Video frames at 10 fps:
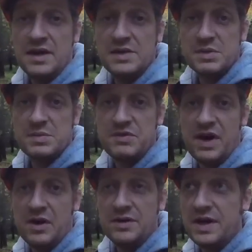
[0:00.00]
It's supposed to be
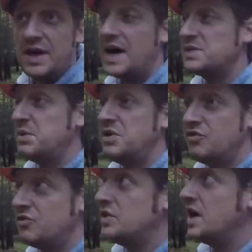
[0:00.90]
dry all day. It has
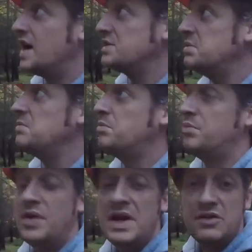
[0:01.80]
been
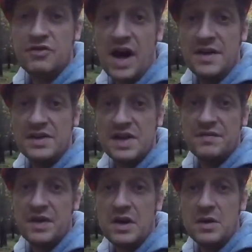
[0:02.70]
pretty dry this
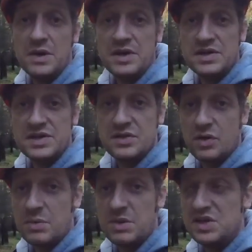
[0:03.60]
afternoon. It's
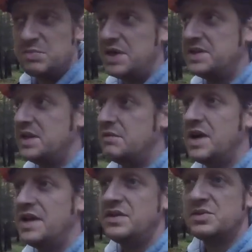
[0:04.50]
only been spitting. It
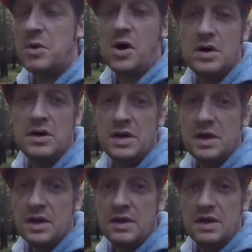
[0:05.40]
rained this morning,
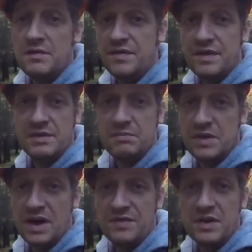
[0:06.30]
and for
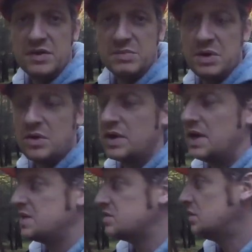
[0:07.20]
the afternoon it's been
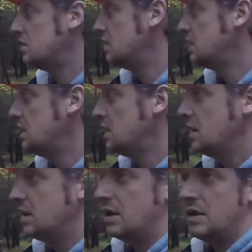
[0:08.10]
okay. So
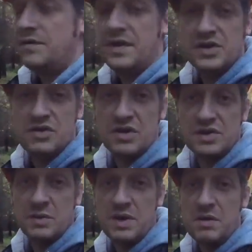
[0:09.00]
fingers
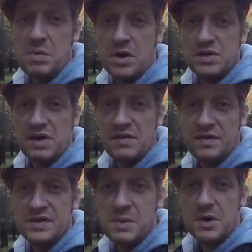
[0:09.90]
crossed the weather report's right
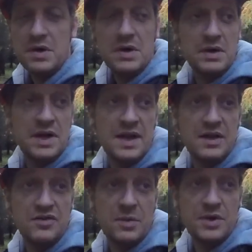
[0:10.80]
for tomorrow, and get
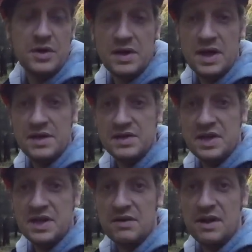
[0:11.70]
that job done and get this
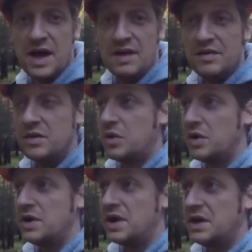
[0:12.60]
digger alive and
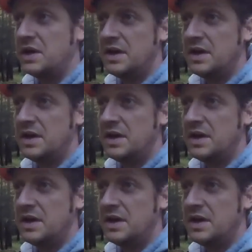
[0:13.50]
going again.